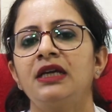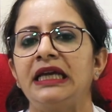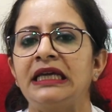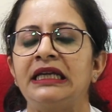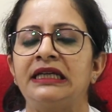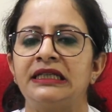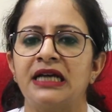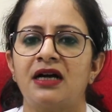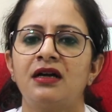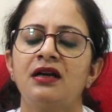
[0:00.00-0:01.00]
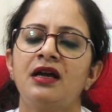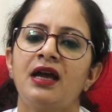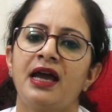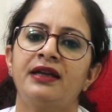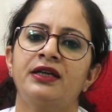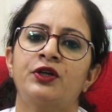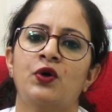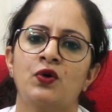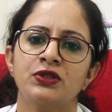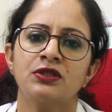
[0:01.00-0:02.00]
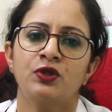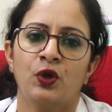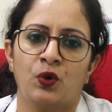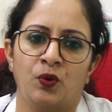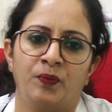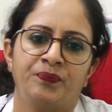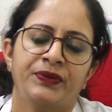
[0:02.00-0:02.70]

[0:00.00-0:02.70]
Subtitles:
in India and across globe.